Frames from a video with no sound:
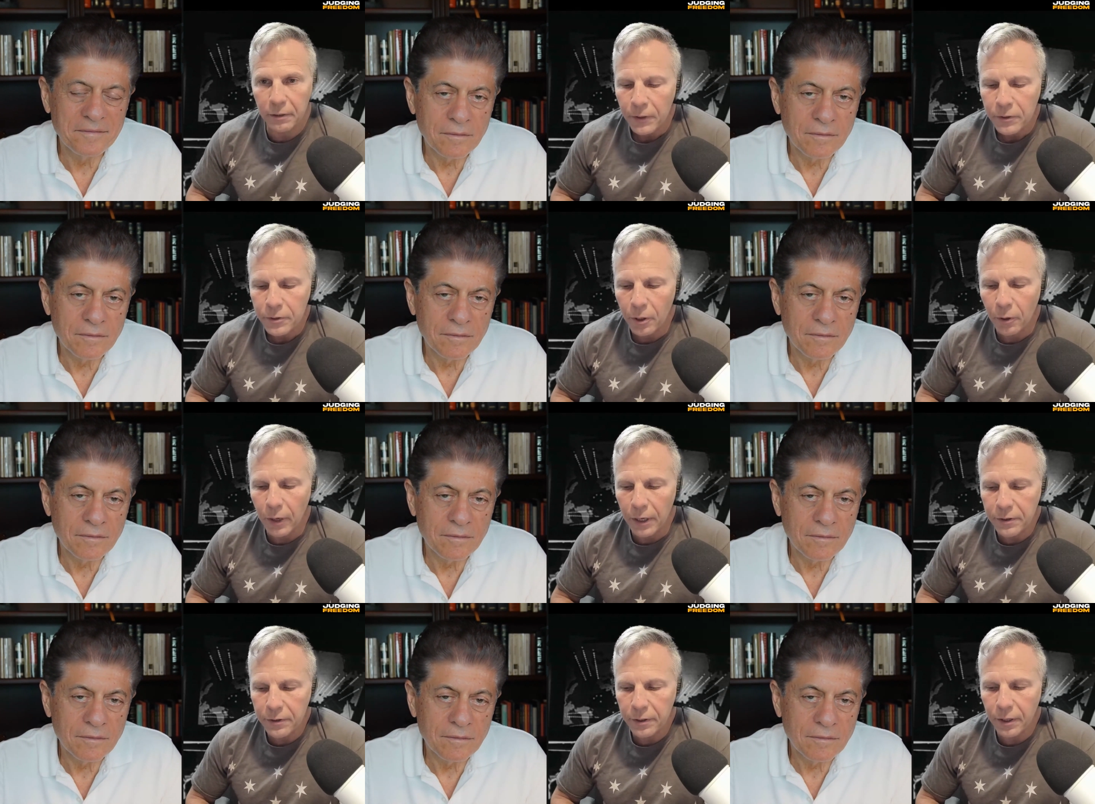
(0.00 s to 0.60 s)
Speaker 1: So
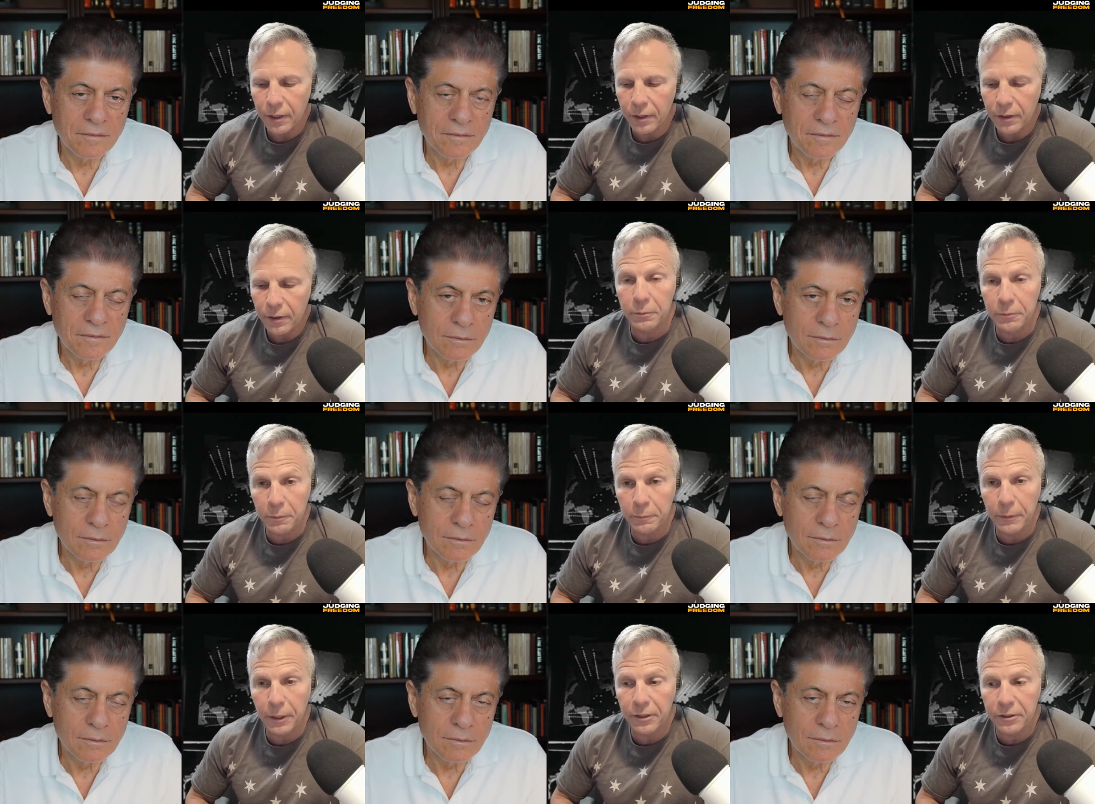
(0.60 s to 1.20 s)
I think the
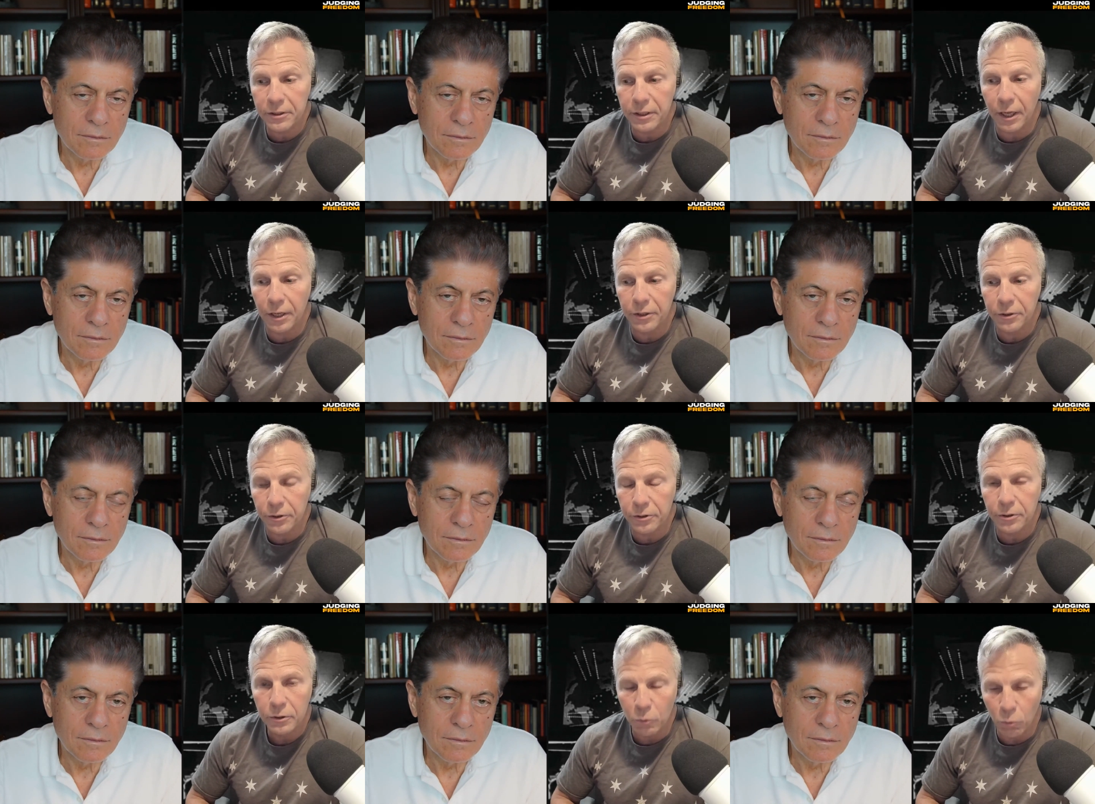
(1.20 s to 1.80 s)
biggest danger
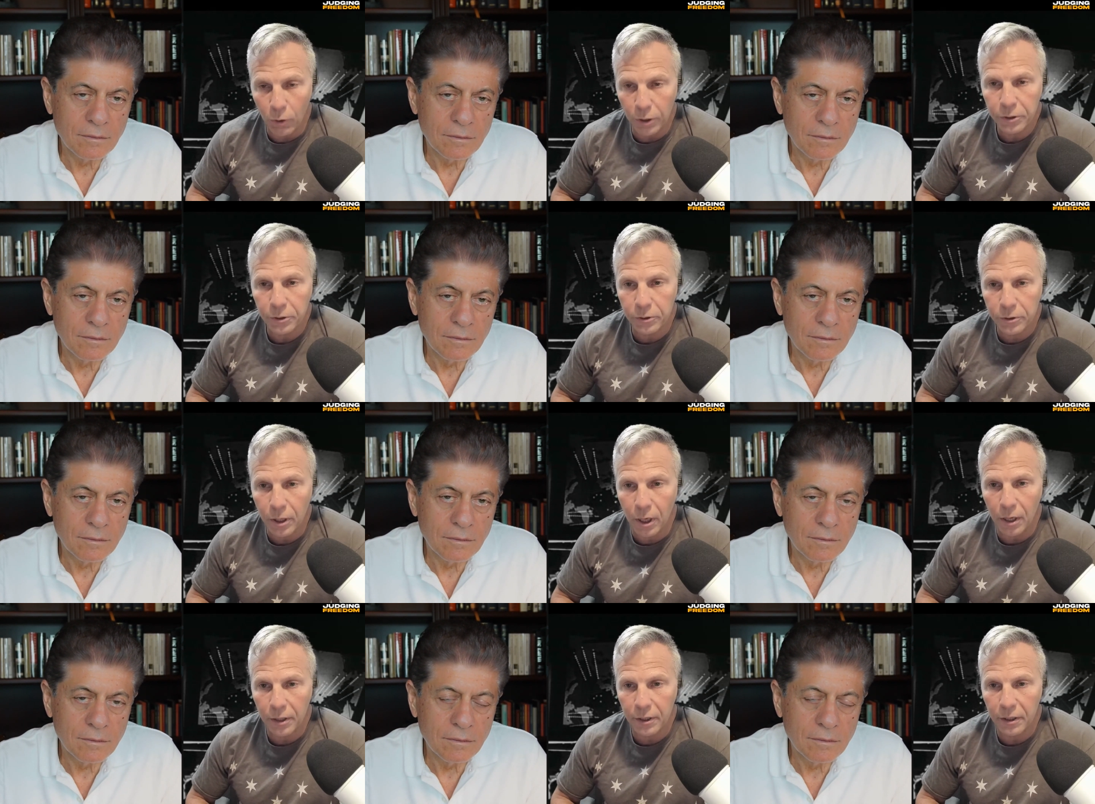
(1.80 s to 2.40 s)
to what you're
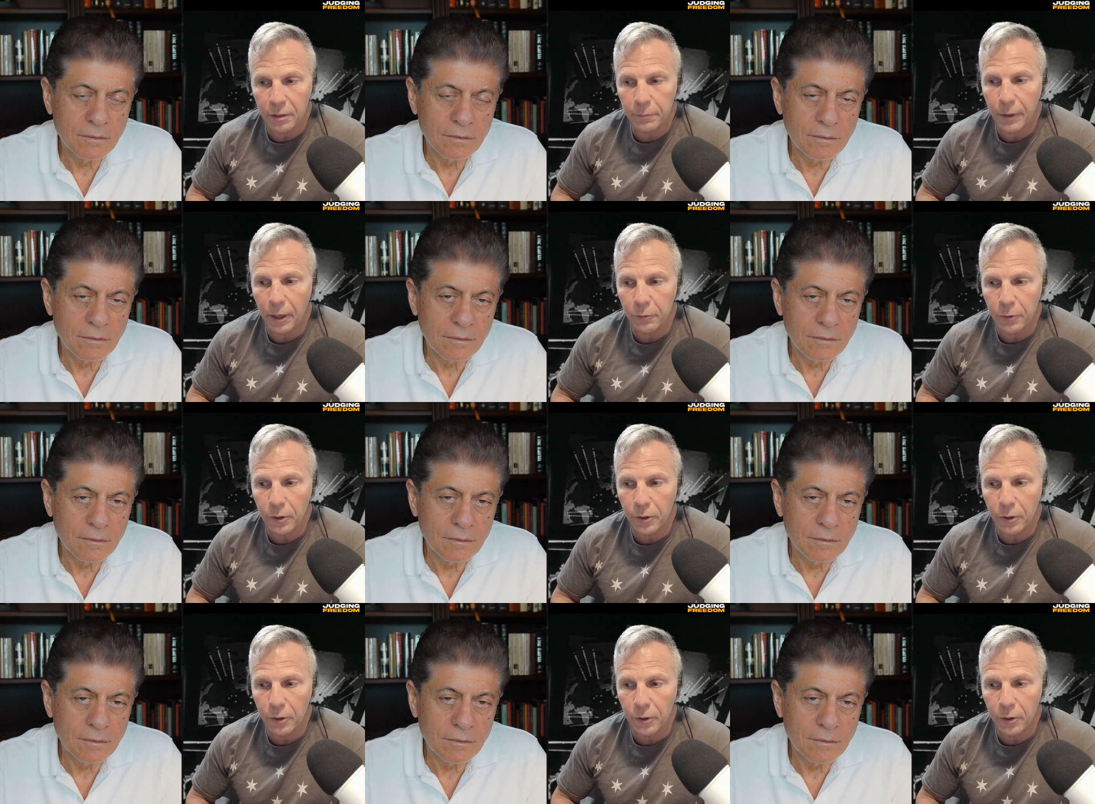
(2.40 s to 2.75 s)
talking about